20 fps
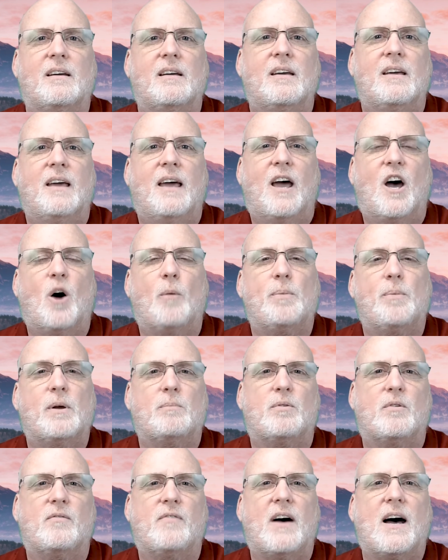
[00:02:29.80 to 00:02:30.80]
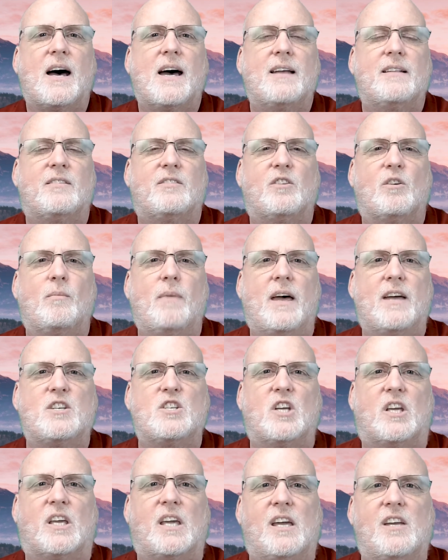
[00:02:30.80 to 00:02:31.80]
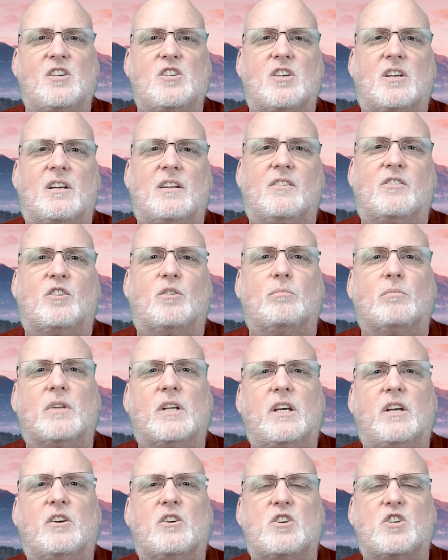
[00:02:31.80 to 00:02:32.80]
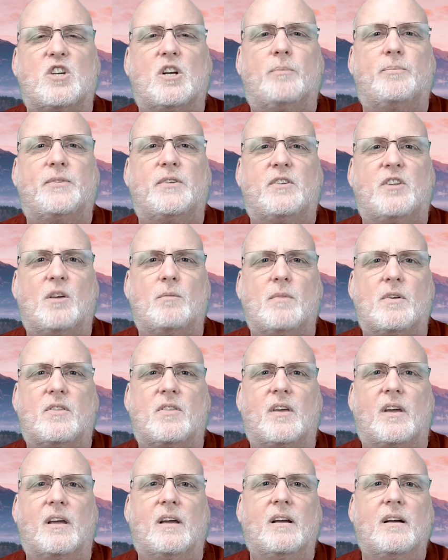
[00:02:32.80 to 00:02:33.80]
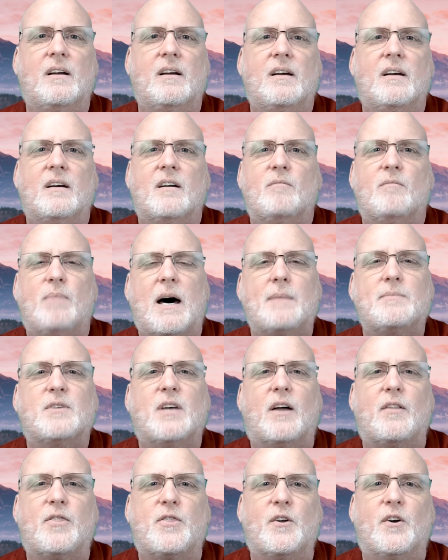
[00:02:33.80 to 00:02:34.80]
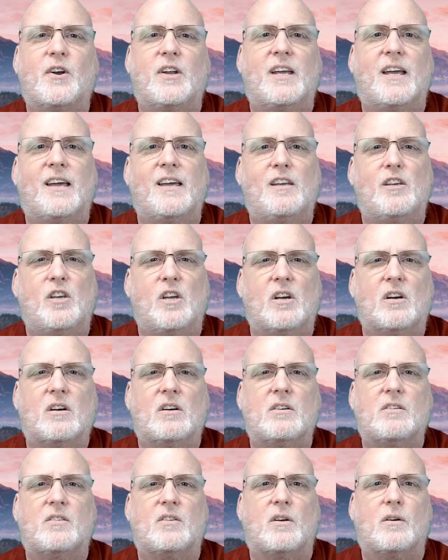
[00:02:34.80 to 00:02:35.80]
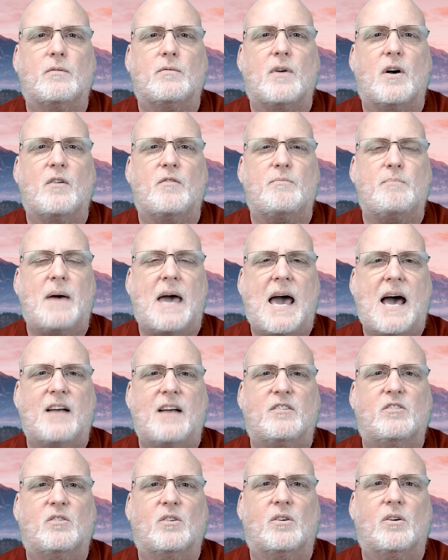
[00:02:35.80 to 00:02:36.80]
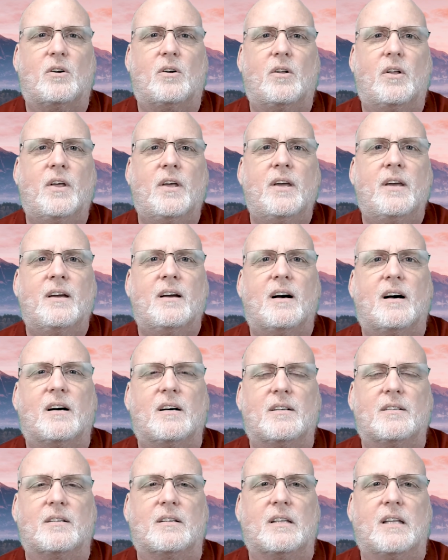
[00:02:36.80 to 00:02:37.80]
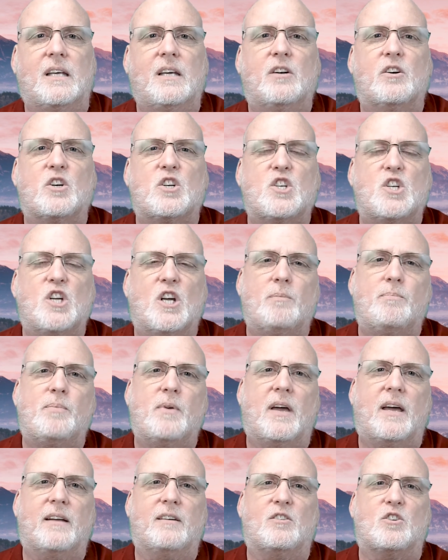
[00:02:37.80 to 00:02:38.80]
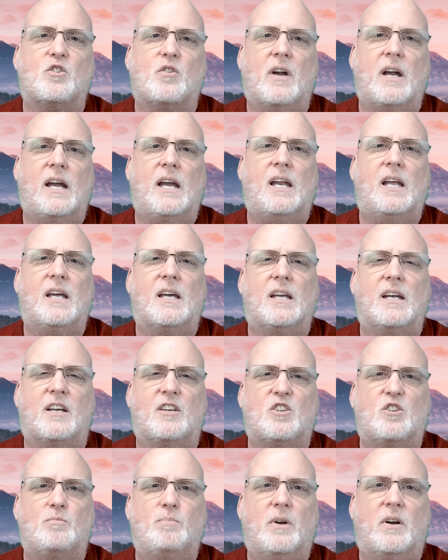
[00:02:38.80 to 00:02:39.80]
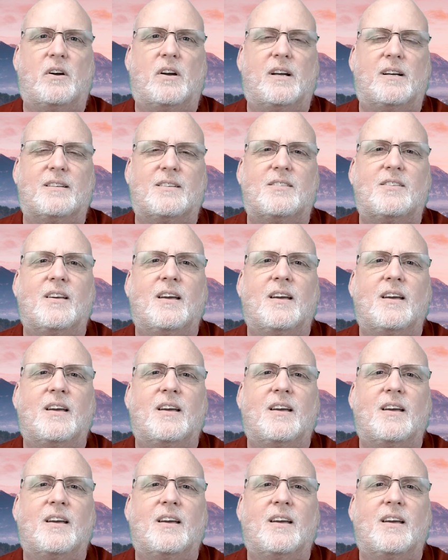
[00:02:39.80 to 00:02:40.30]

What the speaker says: helping provide some education and some leadership to Timothy. Bob's got 38 years of pastoral leadership and training and experience.